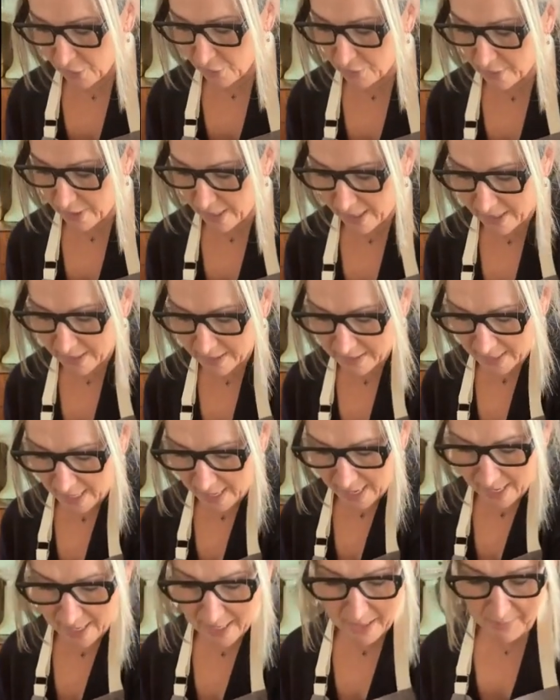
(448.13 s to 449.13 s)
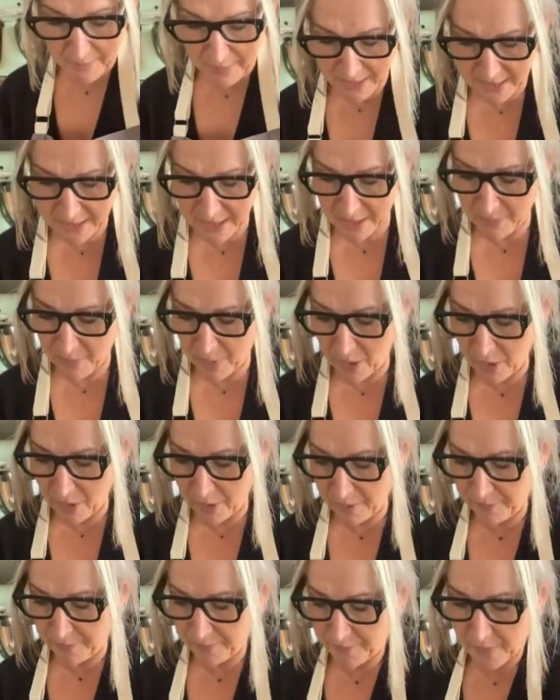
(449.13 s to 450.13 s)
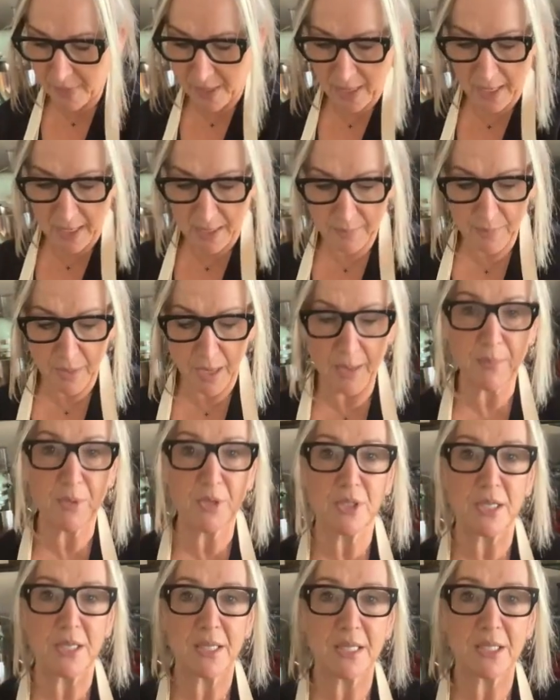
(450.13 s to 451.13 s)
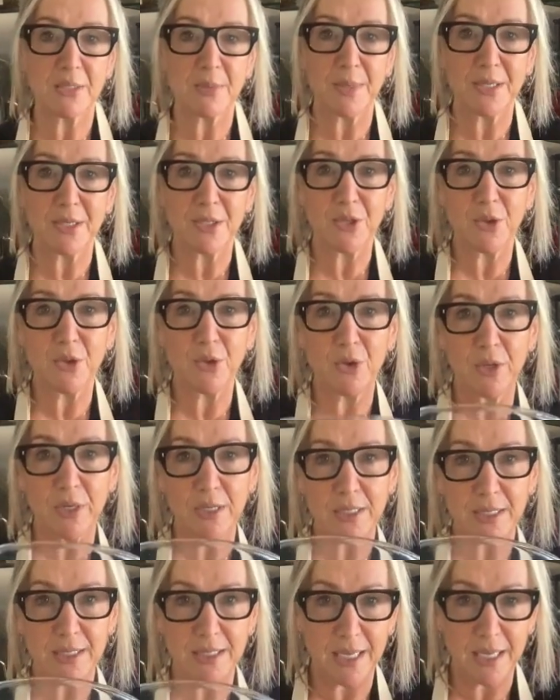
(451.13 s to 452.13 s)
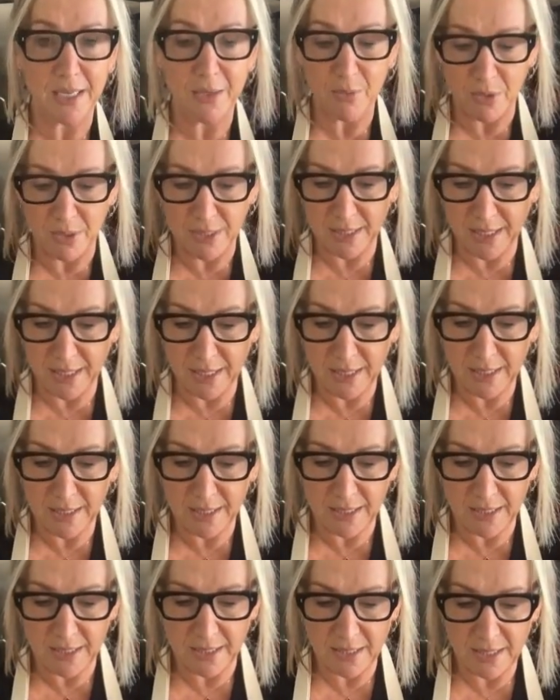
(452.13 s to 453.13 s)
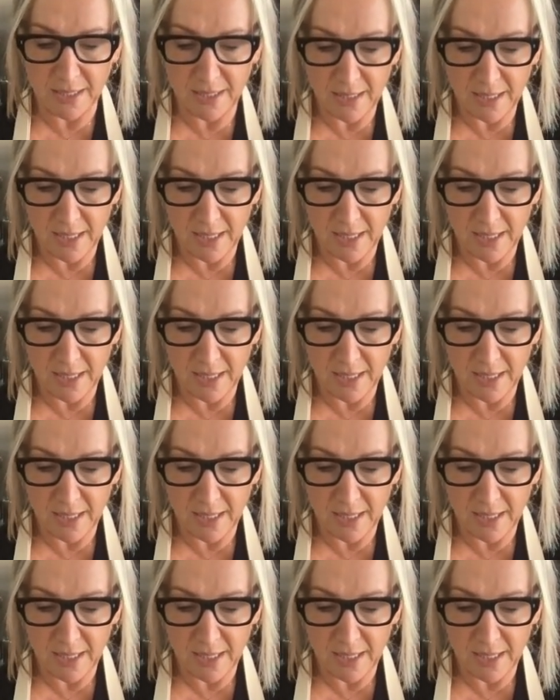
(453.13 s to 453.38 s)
You'll need a mixing bowl. I'm using this one so you can see what's in it.